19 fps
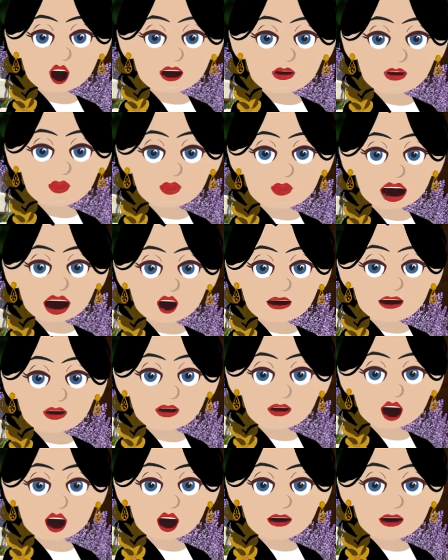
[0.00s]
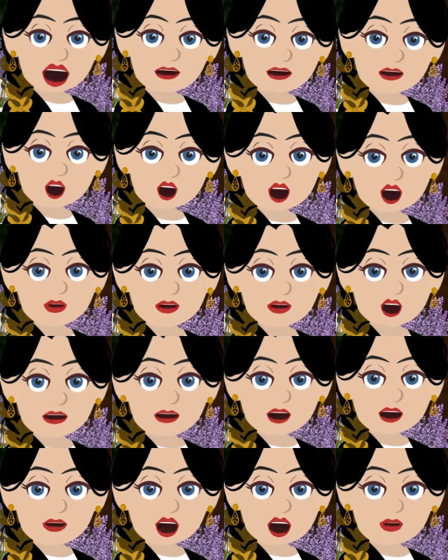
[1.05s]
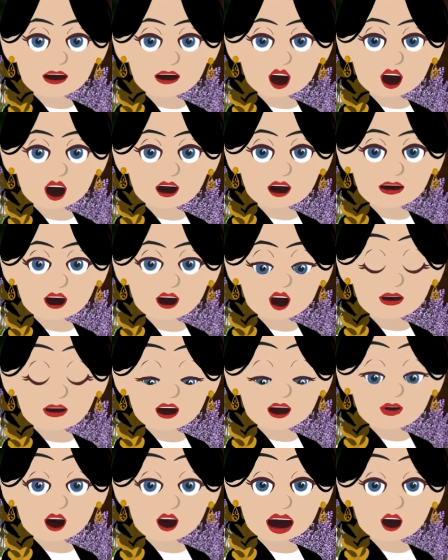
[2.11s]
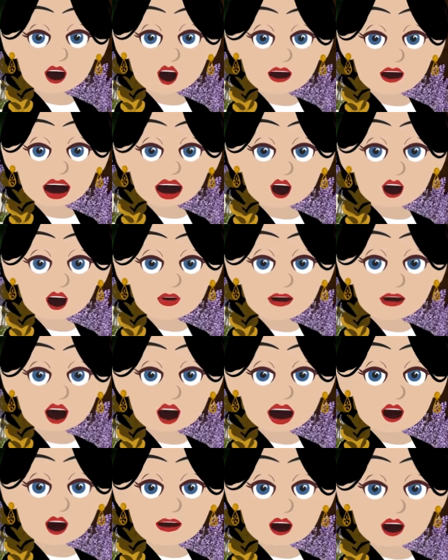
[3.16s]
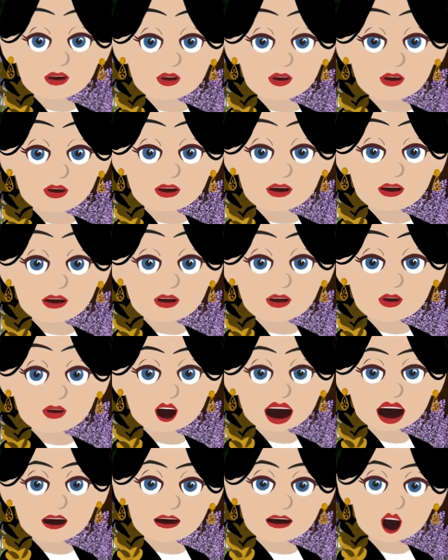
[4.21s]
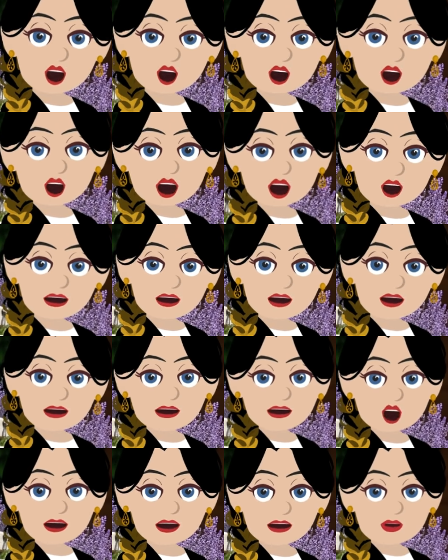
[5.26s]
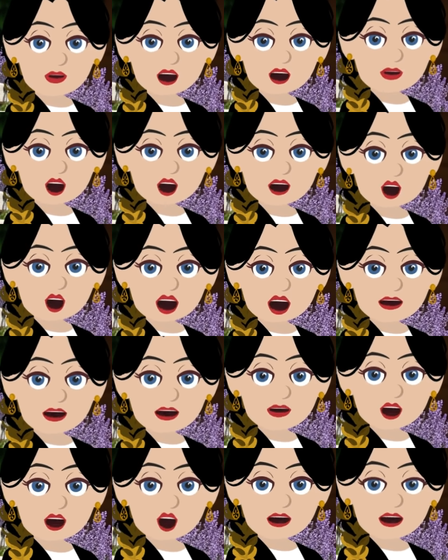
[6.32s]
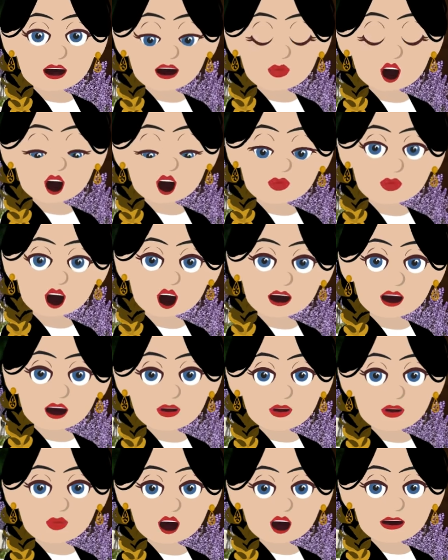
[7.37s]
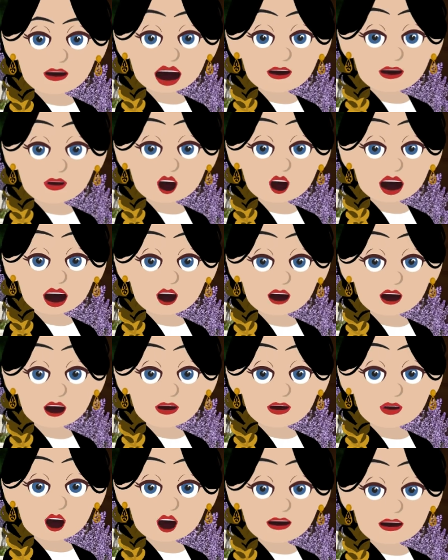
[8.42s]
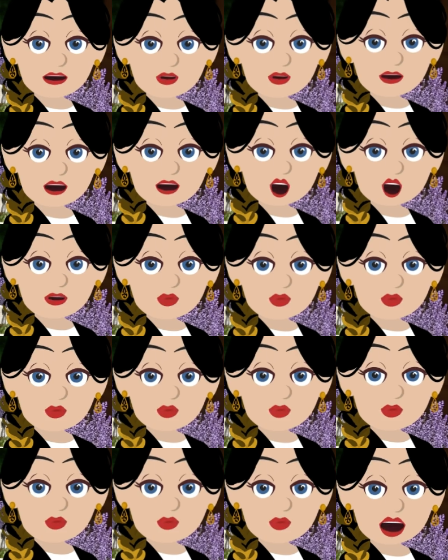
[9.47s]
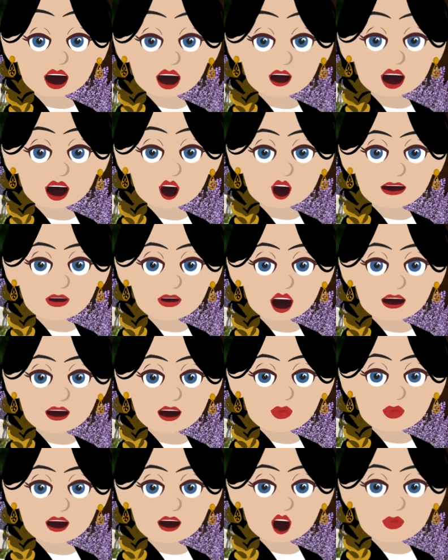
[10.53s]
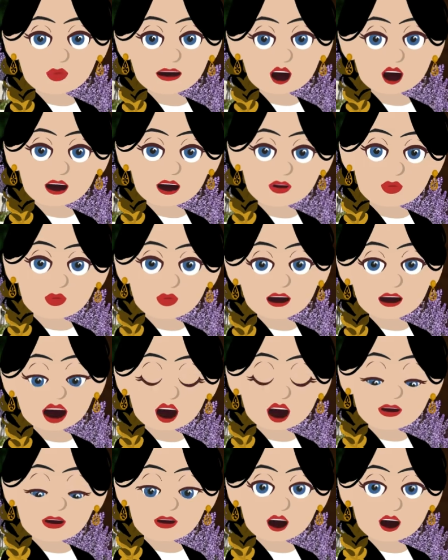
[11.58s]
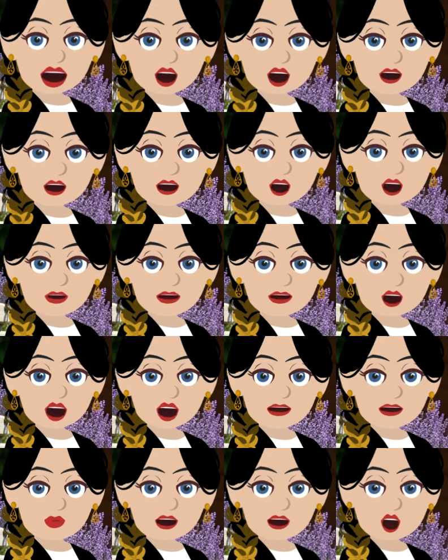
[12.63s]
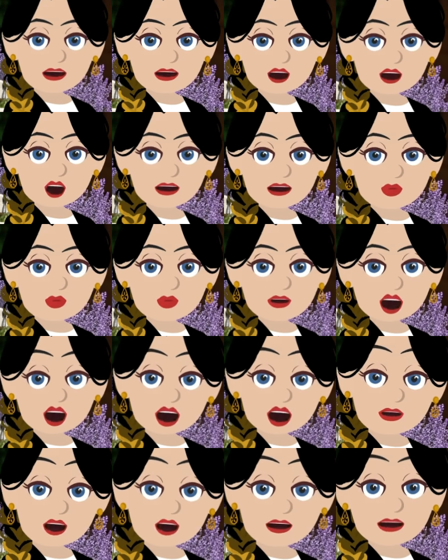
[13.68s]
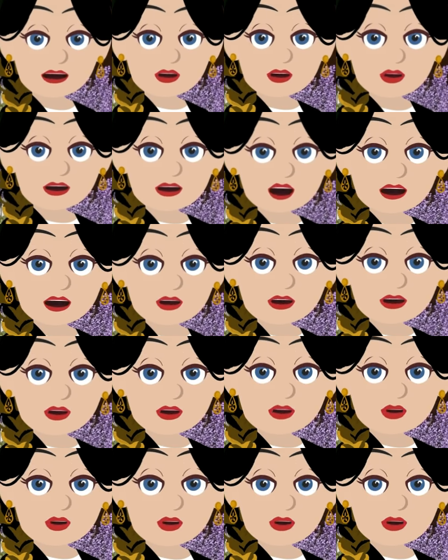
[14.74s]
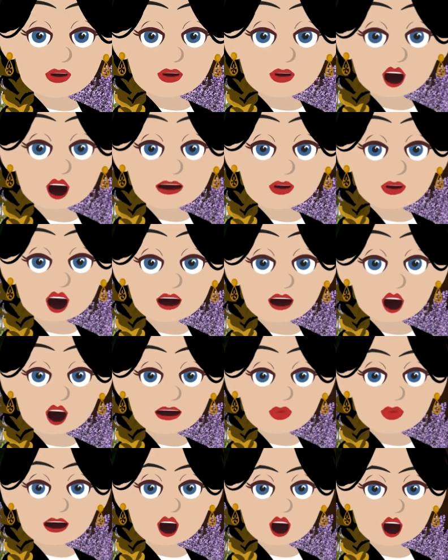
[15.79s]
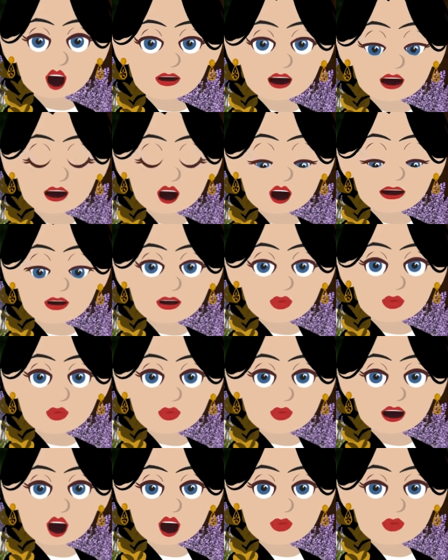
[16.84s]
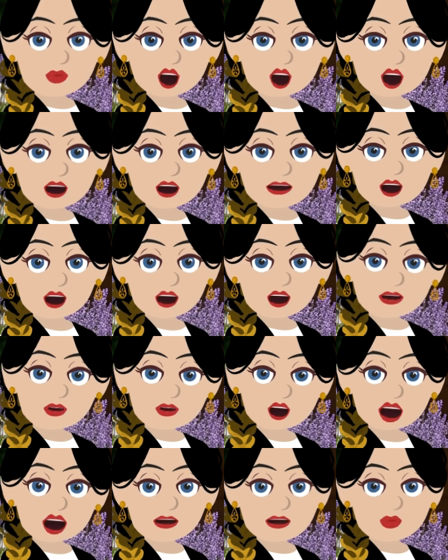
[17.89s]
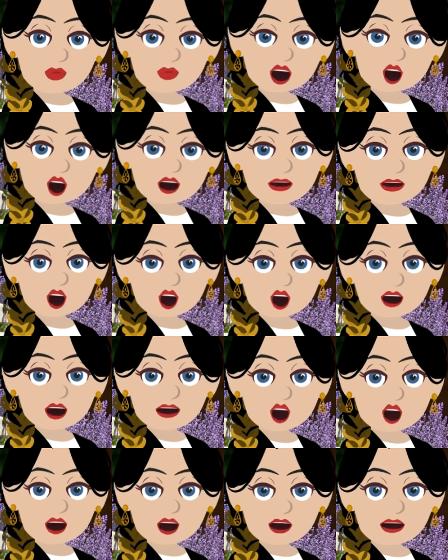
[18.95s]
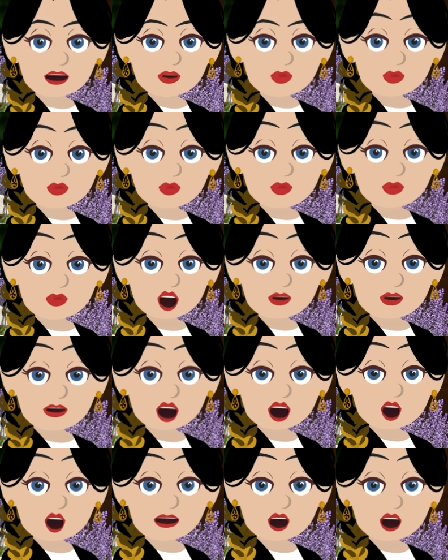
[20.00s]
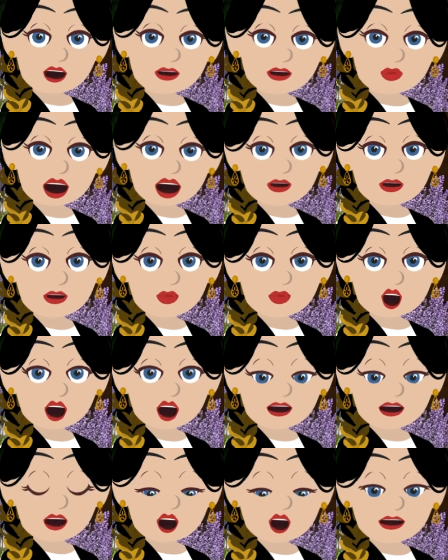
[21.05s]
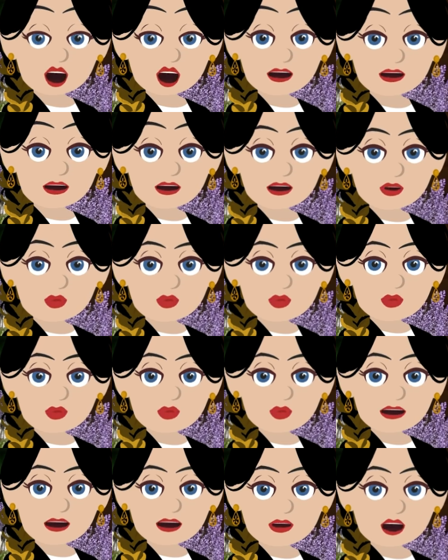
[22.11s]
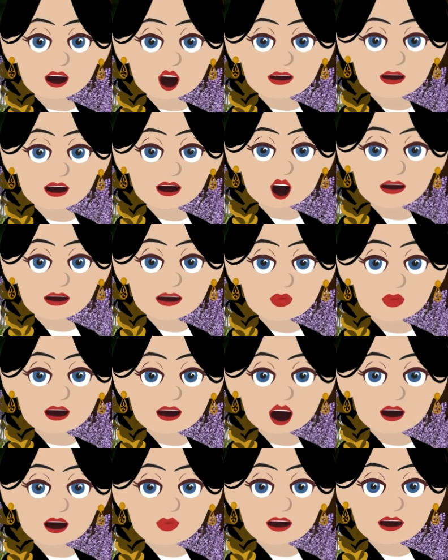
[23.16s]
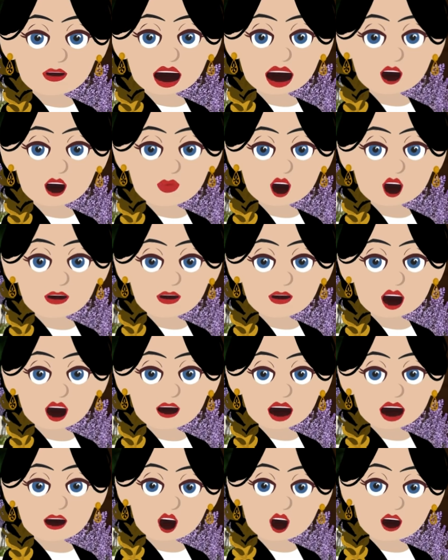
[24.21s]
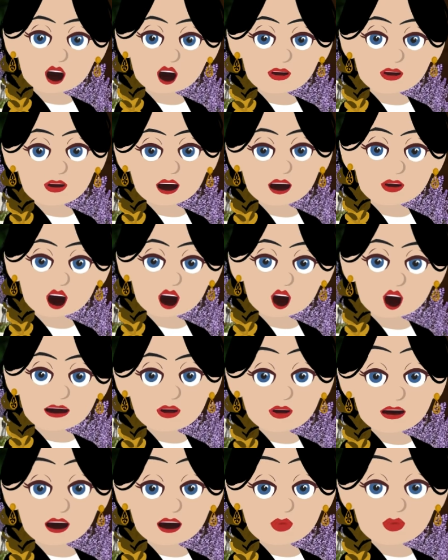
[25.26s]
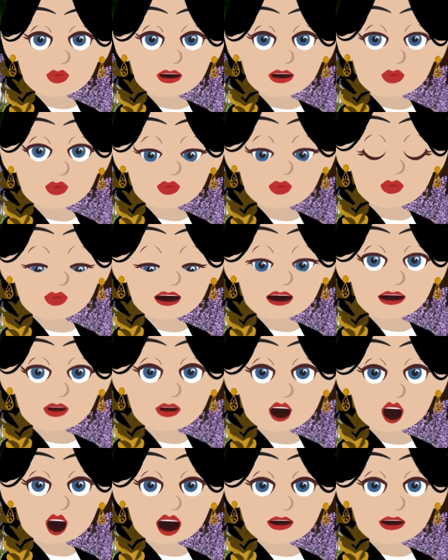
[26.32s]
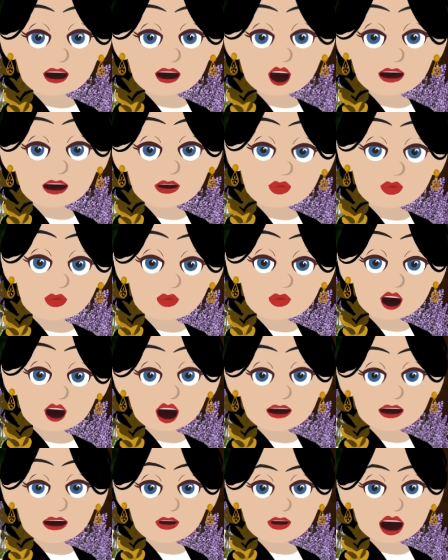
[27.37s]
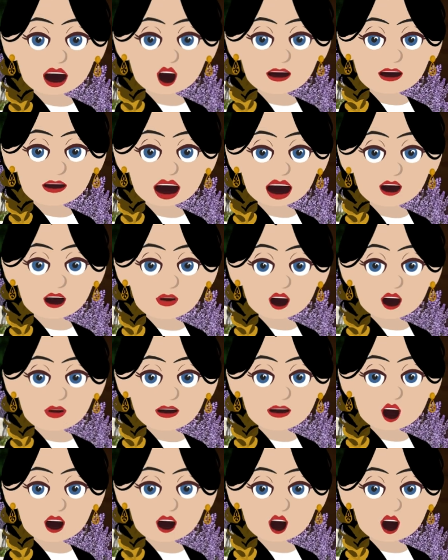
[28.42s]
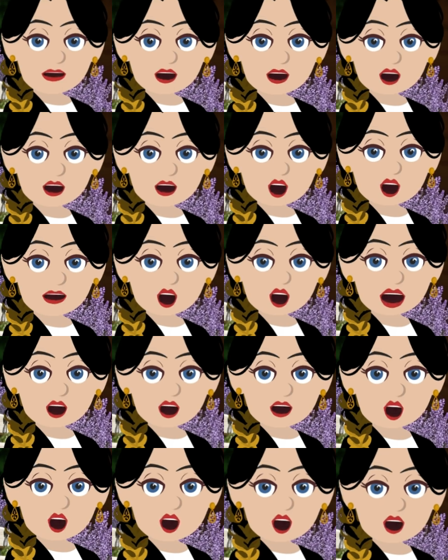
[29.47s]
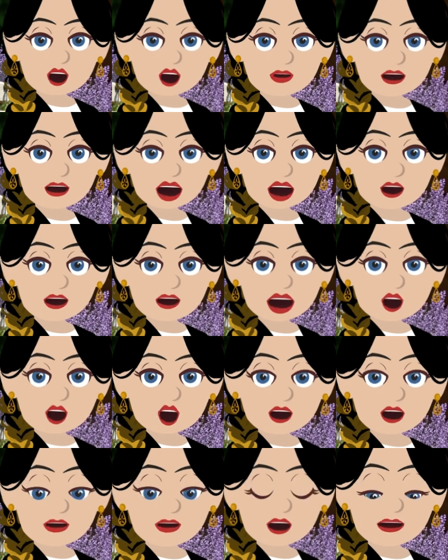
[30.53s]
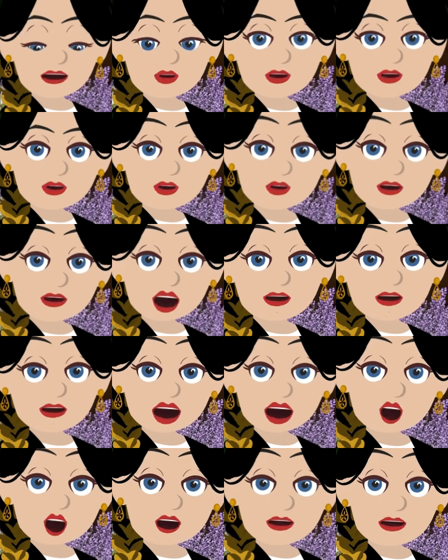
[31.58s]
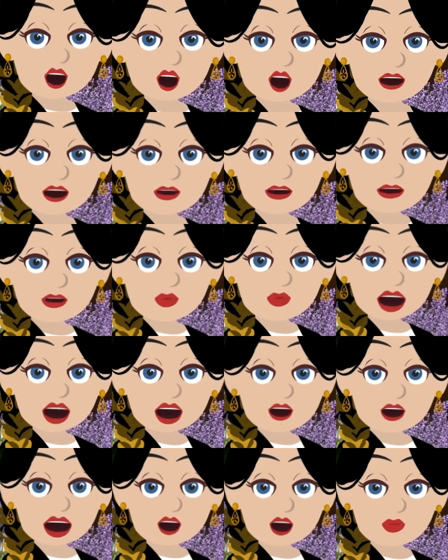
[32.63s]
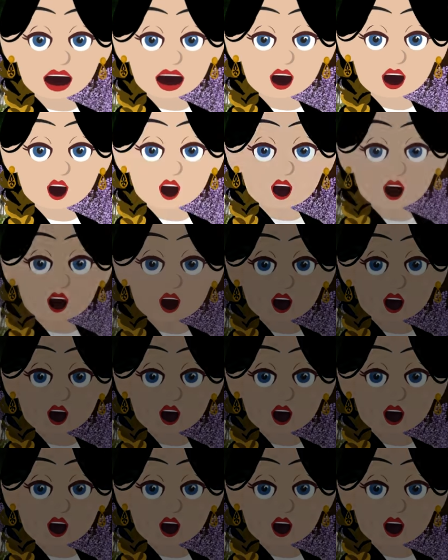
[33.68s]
to explain, but I'm only out because of this reality and this reality and this reality. Abraham, I now understand that you were never trying to say to me that those realities didn't exist. You were only trying to say to me that those realities do not serve me when I focus upon them. You've convinced me, Abraham, that it's time for me to tell the story of my empowerment. It's time for me to tell the story of my worthiness. It's time for me to tout the benefit of my knowledge of law of attraction. It's time for me to understand the vortex, whatever in the hell it is, and get into it. It's time for me to begin finding